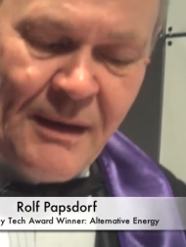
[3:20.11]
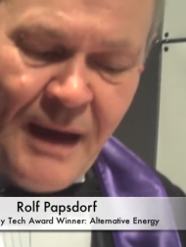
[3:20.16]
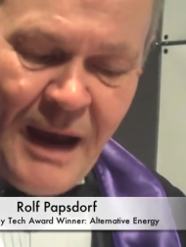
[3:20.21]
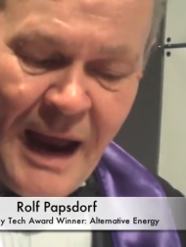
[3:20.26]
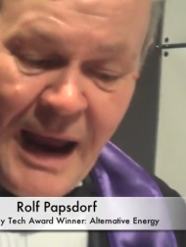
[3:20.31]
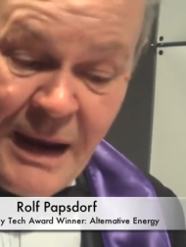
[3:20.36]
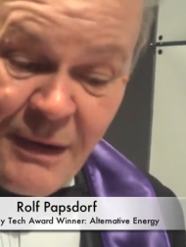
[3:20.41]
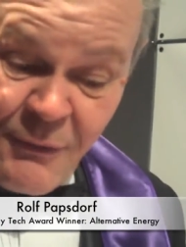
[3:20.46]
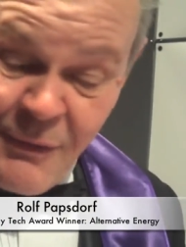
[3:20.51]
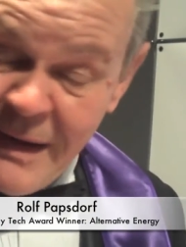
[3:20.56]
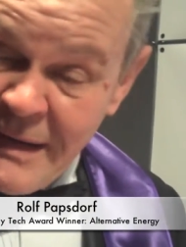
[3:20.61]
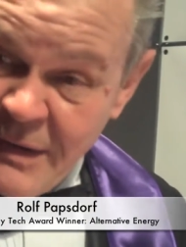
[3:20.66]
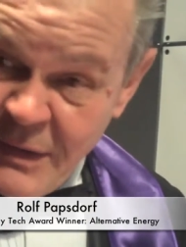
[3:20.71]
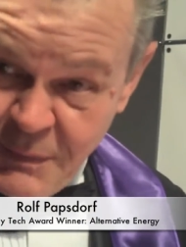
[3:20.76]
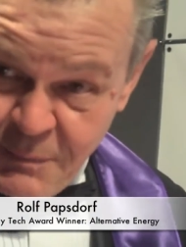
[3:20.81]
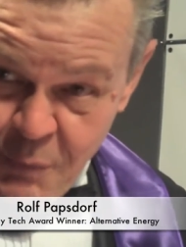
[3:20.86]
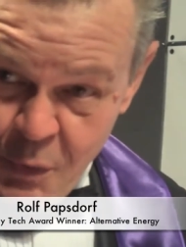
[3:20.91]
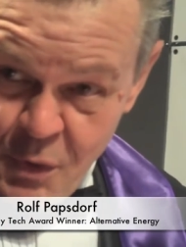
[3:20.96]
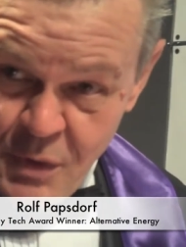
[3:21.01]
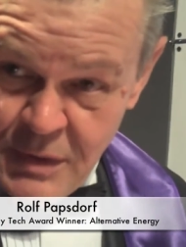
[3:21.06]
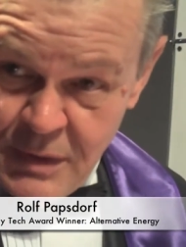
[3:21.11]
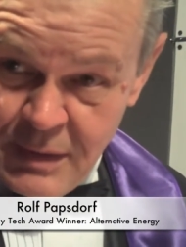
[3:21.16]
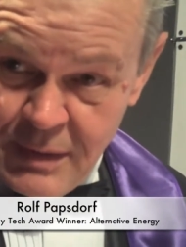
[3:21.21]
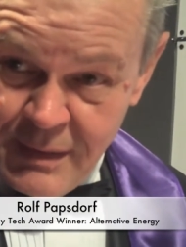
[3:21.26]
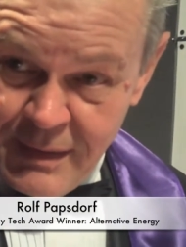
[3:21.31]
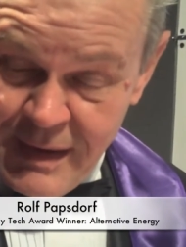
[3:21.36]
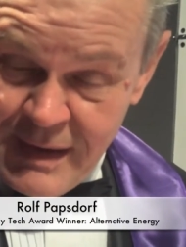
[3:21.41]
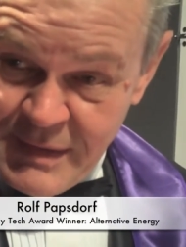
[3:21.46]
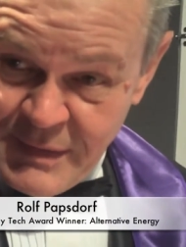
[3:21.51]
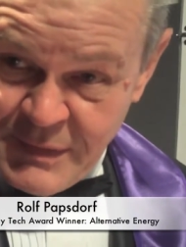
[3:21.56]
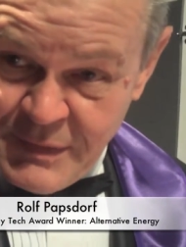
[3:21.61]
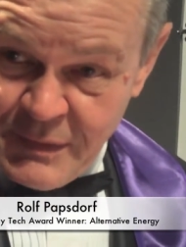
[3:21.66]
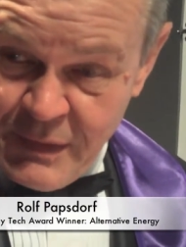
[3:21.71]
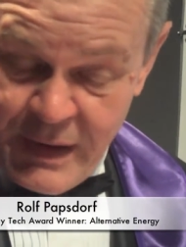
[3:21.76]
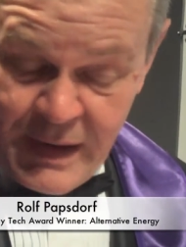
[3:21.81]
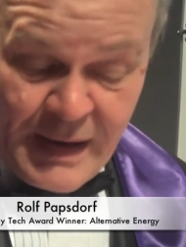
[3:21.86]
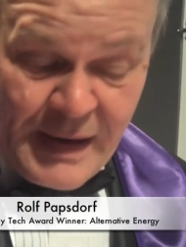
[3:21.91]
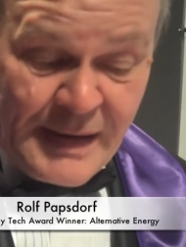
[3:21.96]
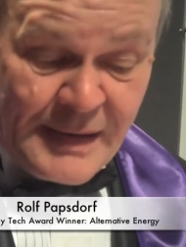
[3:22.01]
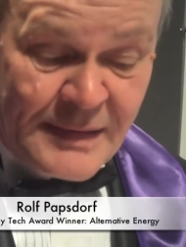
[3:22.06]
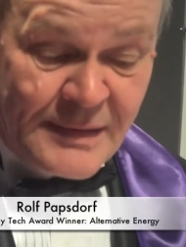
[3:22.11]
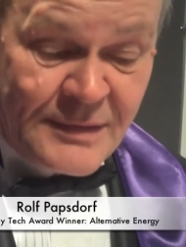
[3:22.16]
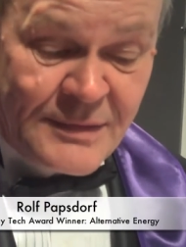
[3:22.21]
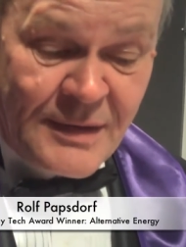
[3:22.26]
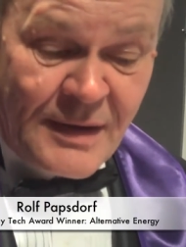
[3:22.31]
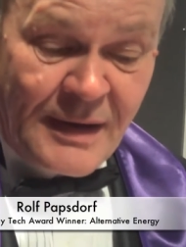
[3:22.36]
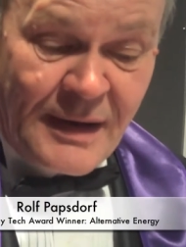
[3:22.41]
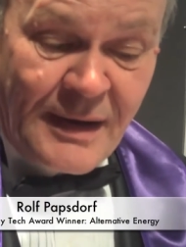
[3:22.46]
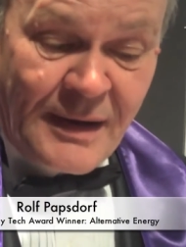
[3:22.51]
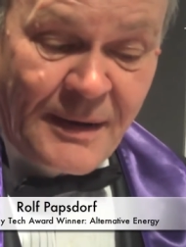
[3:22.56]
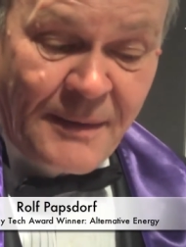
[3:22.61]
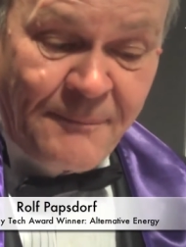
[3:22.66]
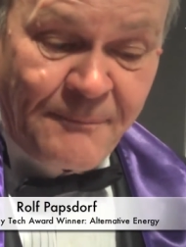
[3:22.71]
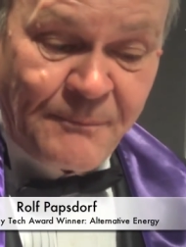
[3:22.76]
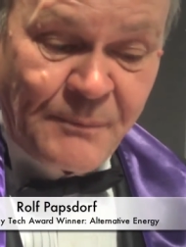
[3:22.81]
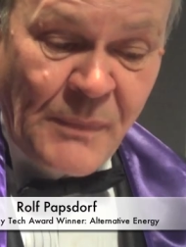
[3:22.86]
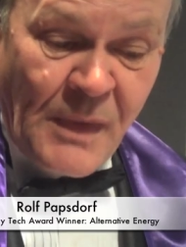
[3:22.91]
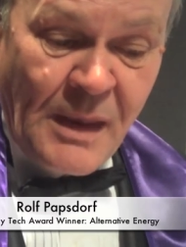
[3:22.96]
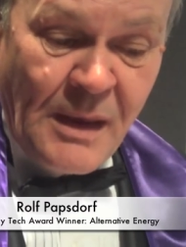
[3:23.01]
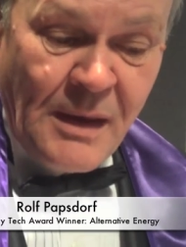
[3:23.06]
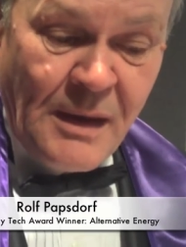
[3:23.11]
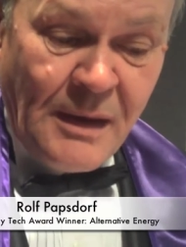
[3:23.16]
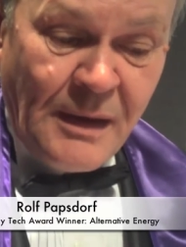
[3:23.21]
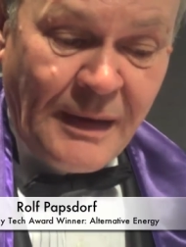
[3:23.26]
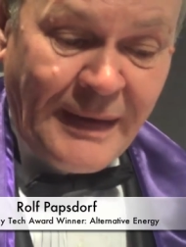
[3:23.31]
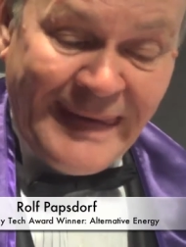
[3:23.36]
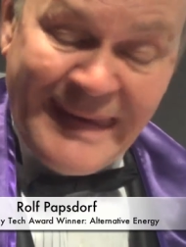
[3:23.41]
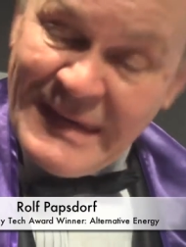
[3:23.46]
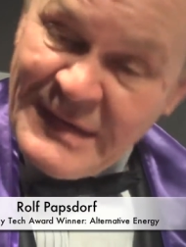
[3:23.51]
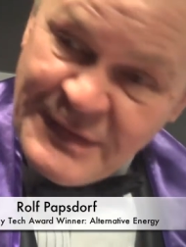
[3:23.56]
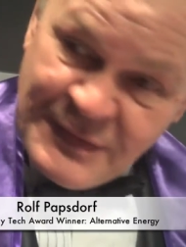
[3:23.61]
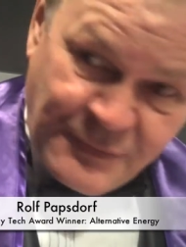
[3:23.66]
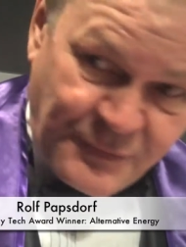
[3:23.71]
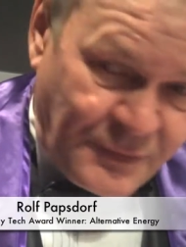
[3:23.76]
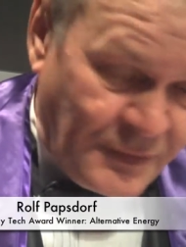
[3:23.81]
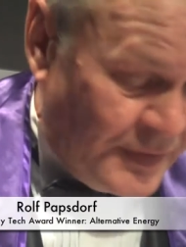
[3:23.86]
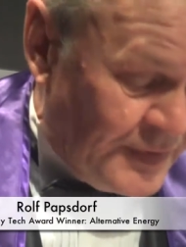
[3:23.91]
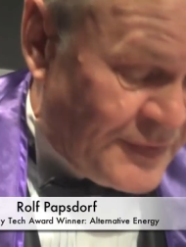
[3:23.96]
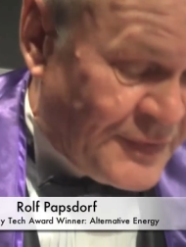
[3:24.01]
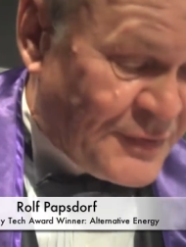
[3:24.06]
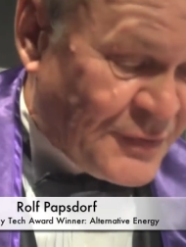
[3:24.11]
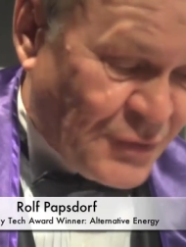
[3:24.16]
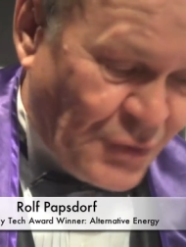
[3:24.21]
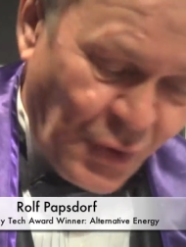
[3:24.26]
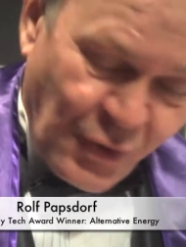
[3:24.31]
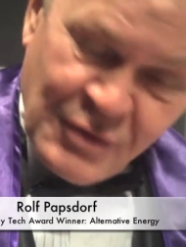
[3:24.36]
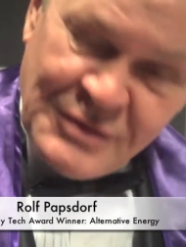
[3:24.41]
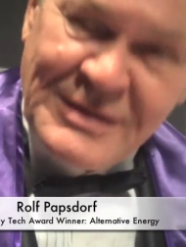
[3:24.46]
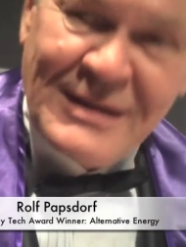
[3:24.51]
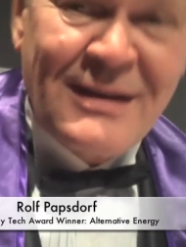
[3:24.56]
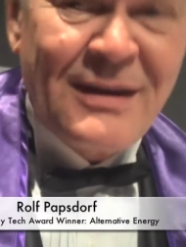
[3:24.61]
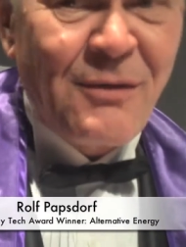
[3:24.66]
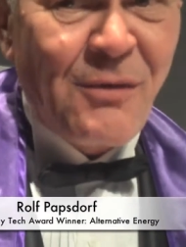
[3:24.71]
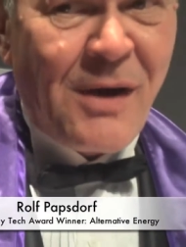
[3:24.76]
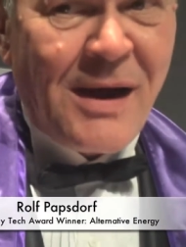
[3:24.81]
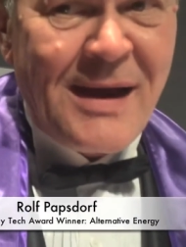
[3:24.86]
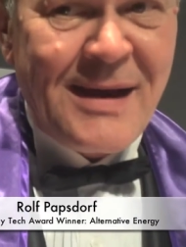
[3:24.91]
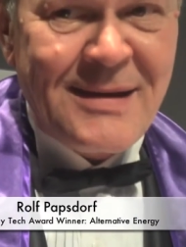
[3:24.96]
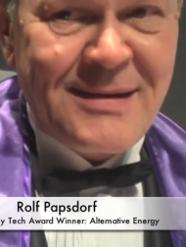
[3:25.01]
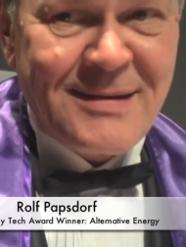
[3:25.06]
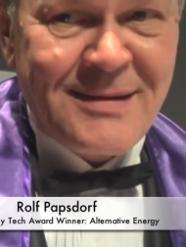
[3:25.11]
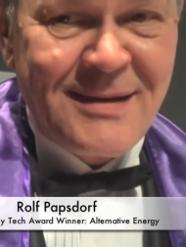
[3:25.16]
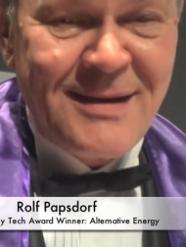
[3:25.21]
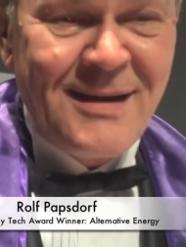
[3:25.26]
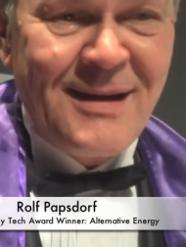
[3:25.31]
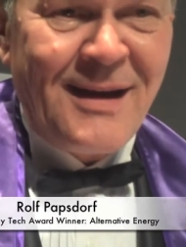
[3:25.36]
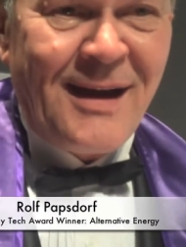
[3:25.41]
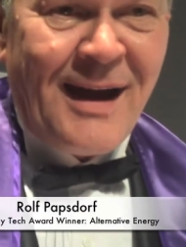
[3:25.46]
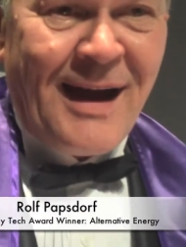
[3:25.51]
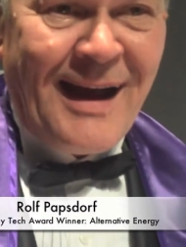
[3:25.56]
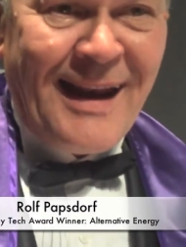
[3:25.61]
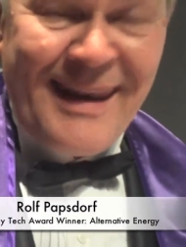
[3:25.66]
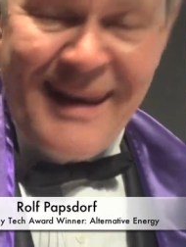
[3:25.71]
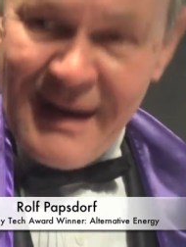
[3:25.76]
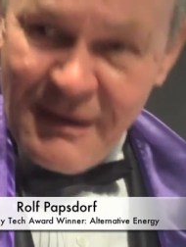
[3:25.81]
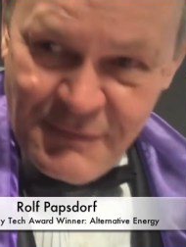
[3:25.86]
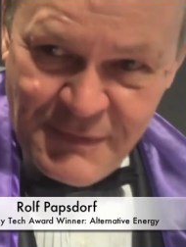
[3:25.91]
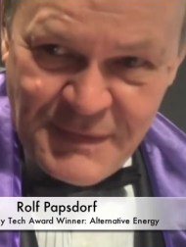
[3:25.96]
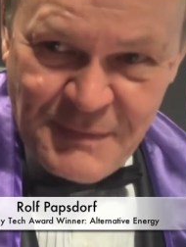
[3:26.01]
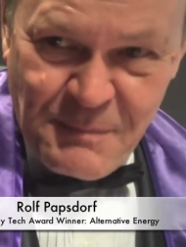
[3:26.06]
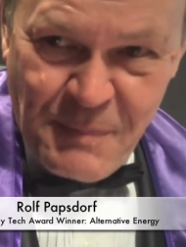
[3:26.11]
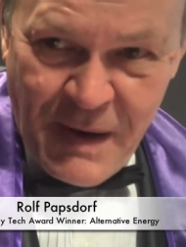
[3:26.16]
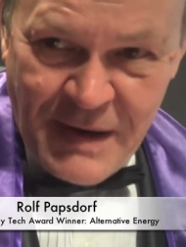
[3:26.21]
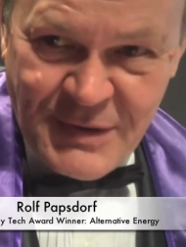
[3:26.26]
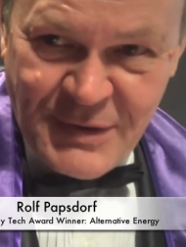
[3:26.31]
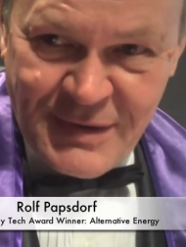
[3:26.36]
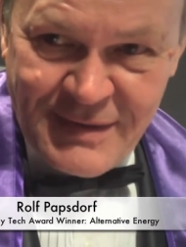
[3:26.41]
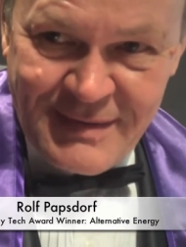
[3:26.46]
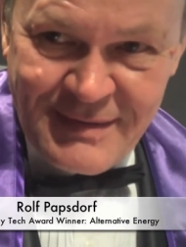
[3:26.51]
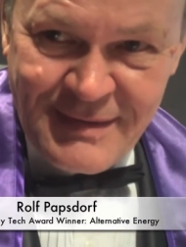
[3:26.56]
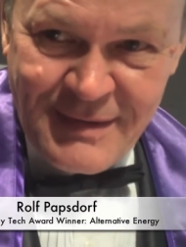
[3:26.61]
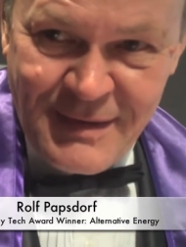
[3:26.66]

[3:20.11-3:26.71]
I read his book, and um, he's, he's totally right. I love his passion.